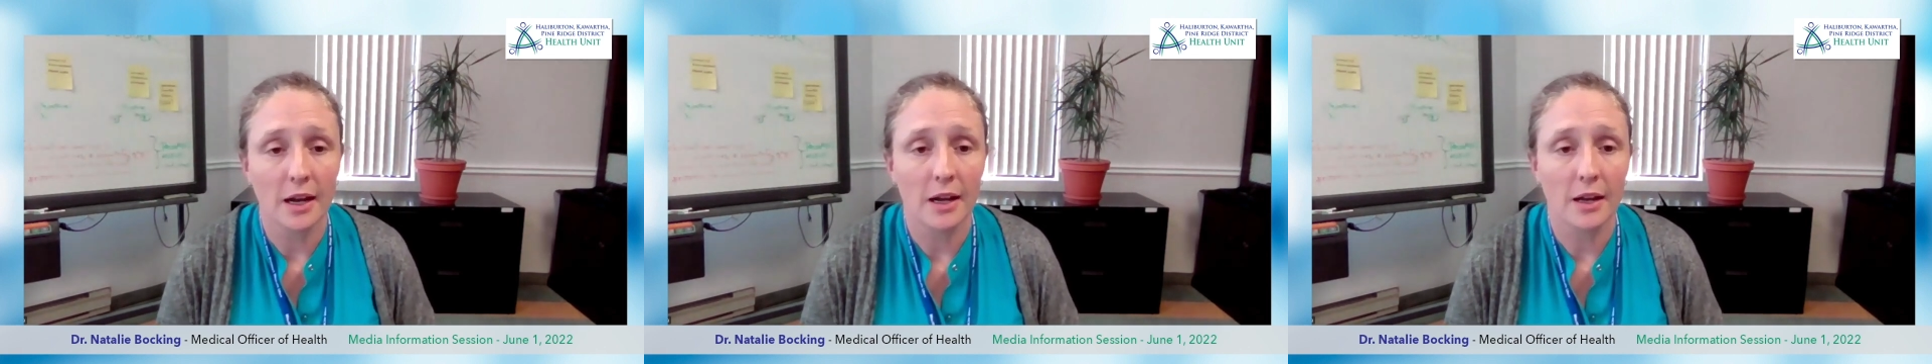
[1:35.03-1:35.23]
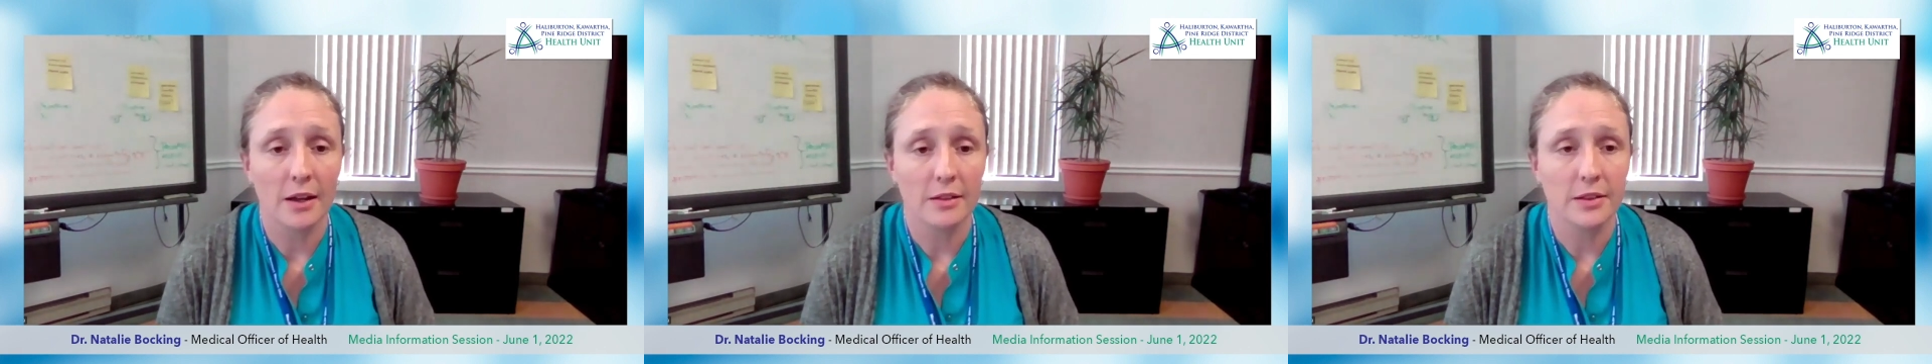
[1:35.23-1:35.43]

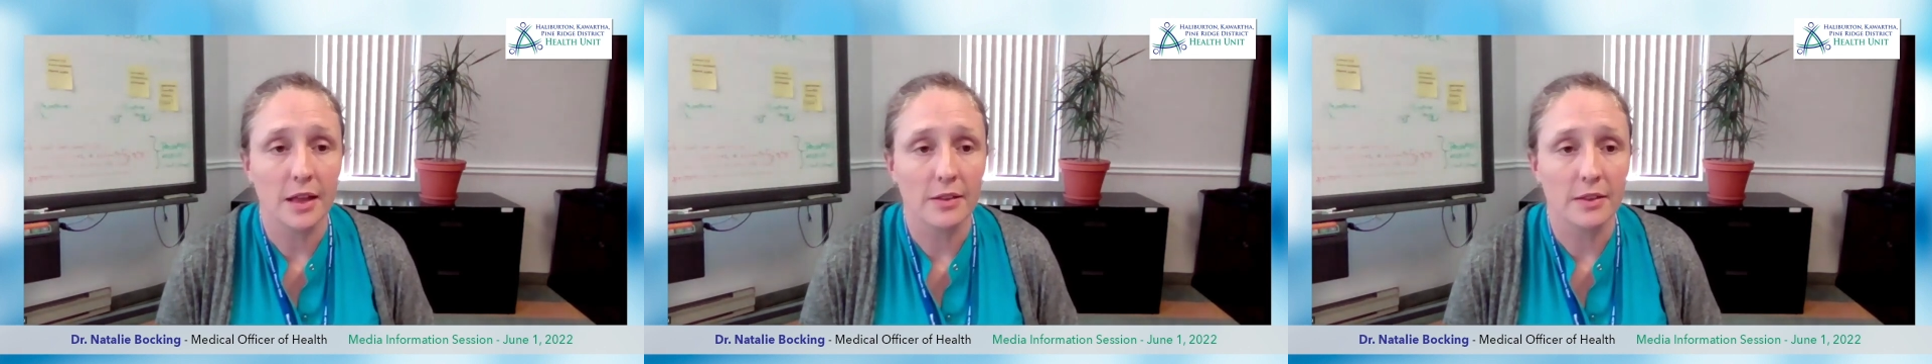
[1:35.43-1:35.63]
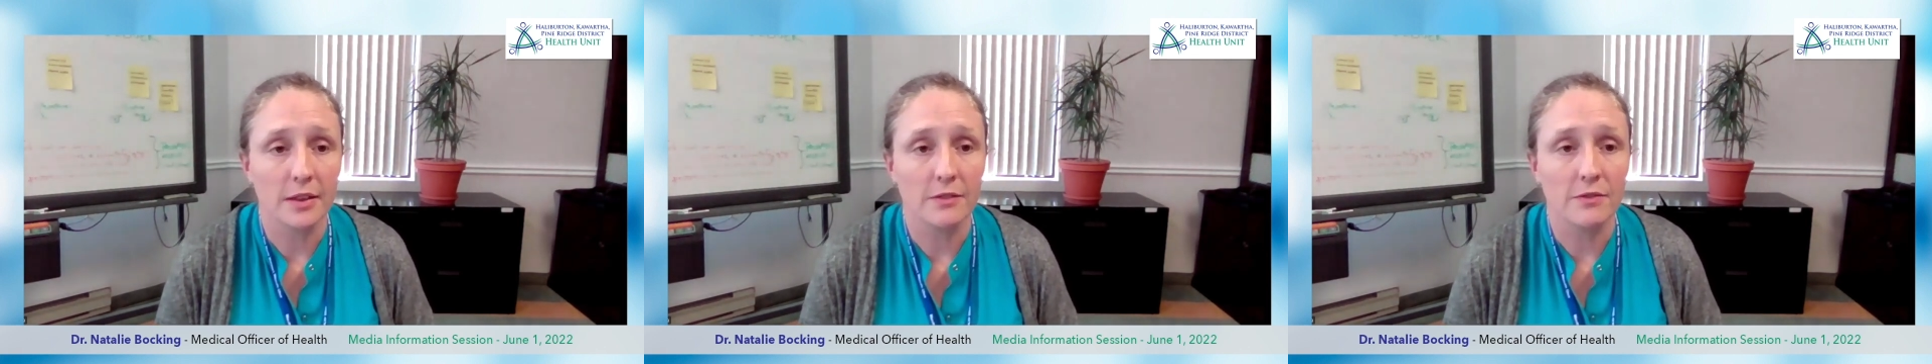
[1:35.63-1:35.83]

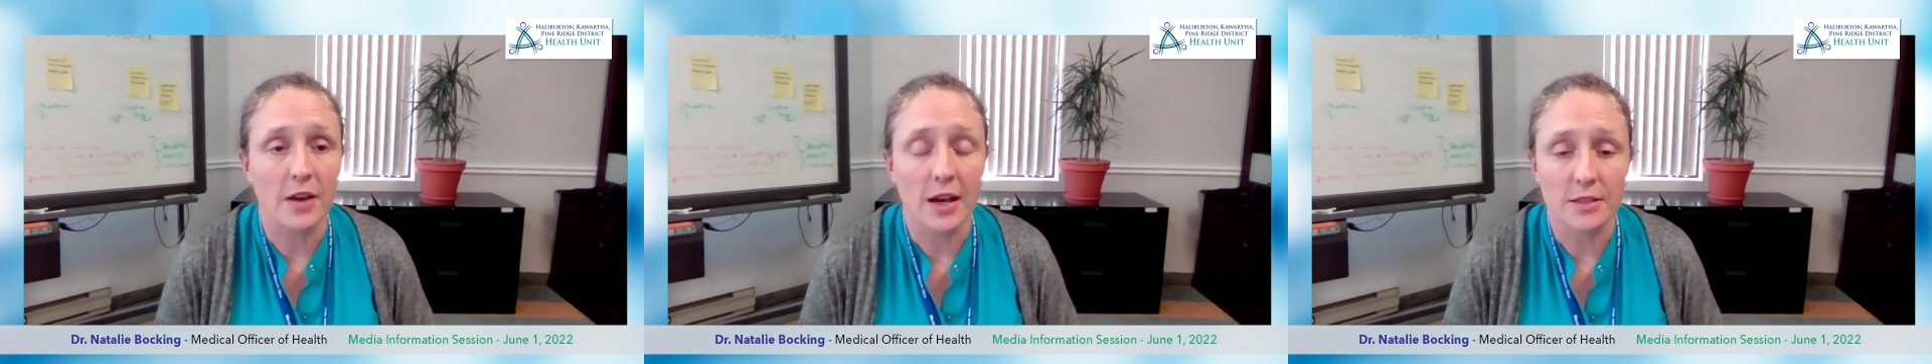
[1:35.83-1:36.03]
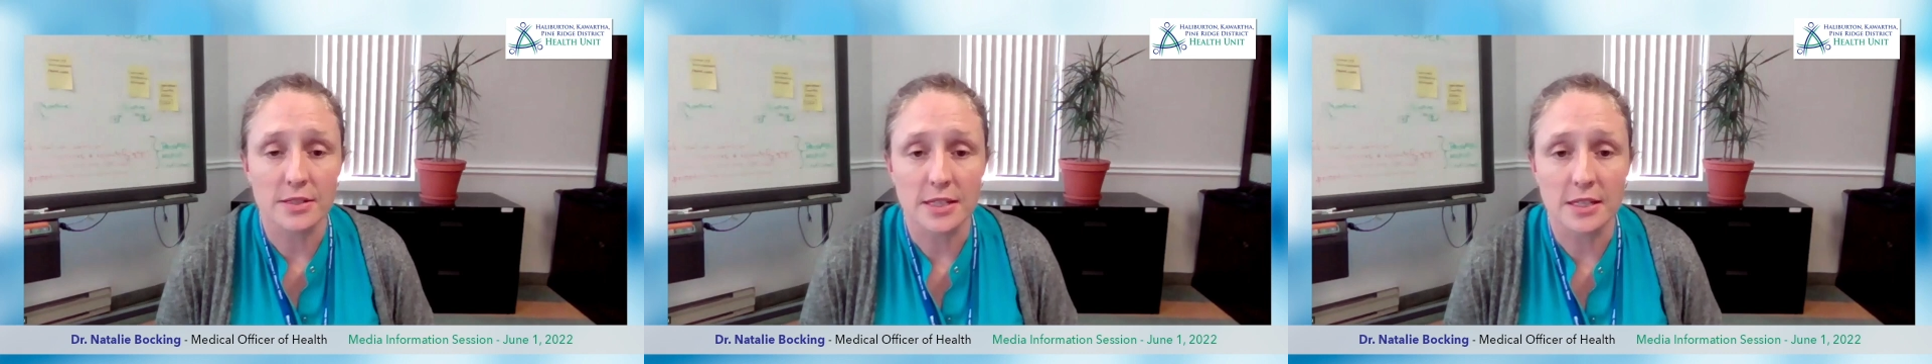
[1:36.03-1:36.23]
that the
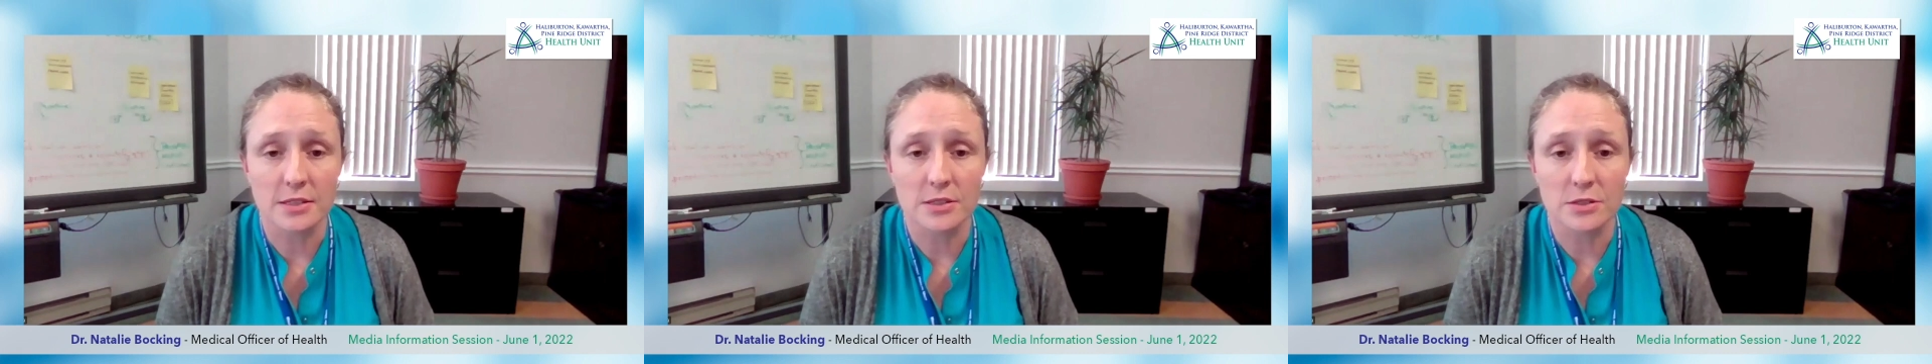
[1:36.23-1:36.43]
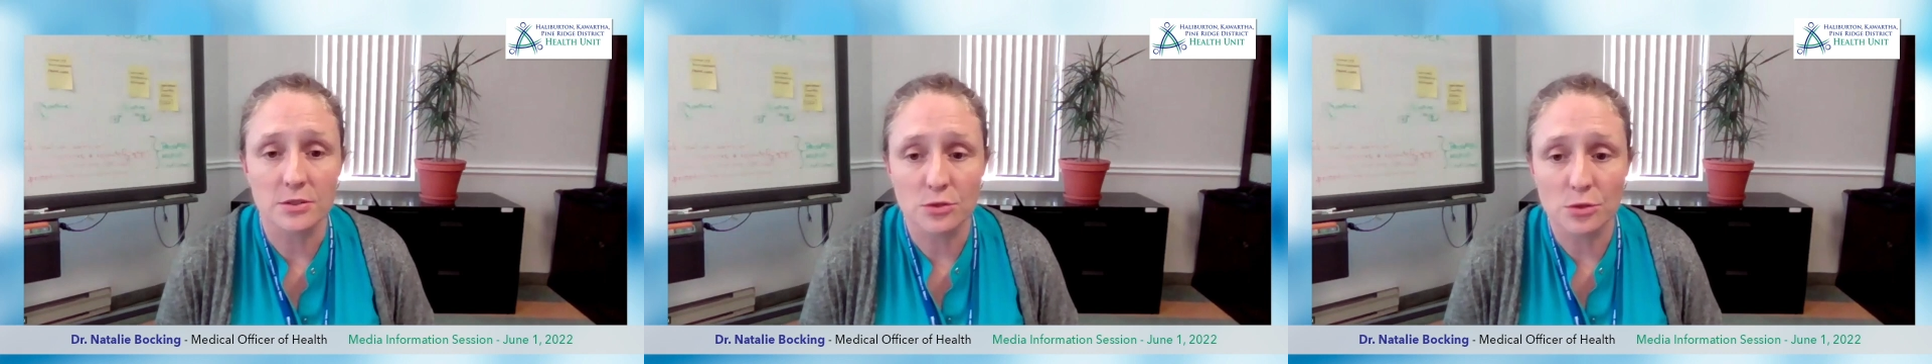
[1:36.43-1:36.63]

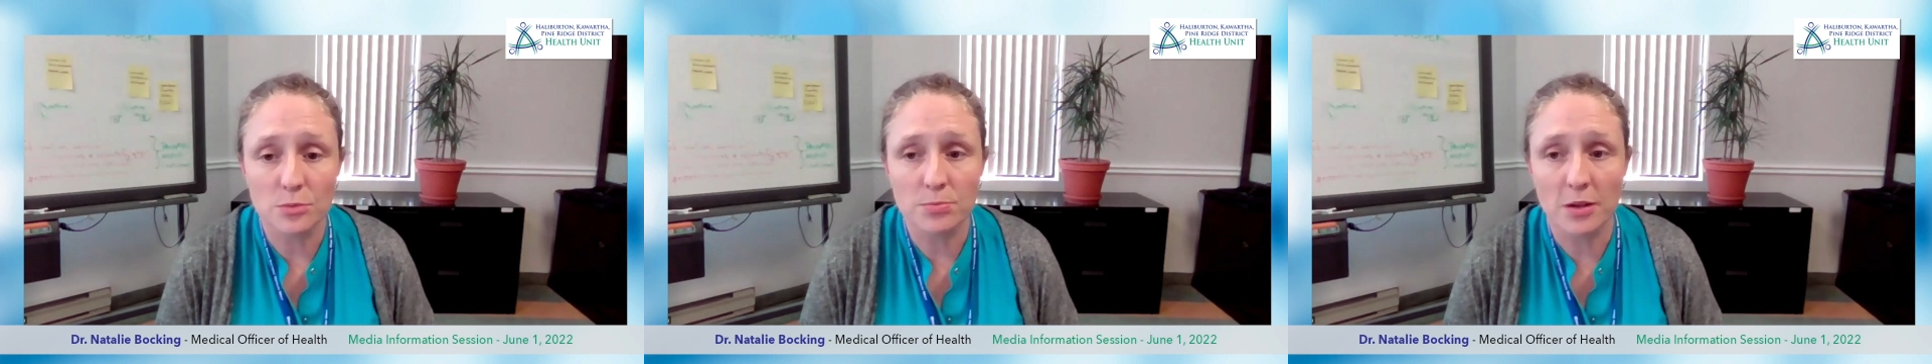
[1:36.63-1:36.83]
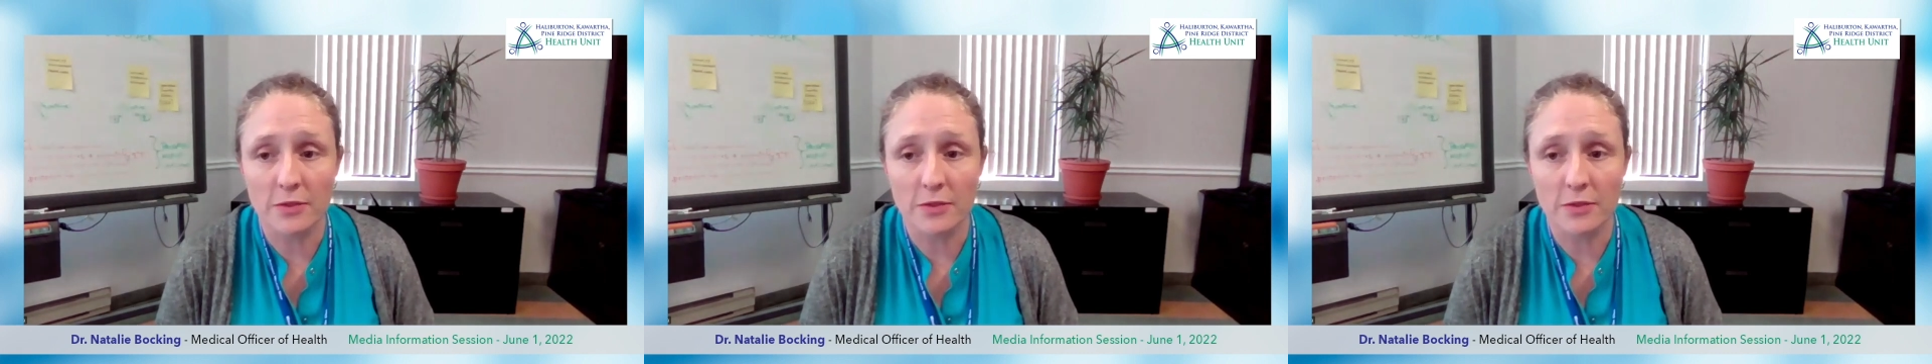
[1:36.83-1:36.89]
vaccines do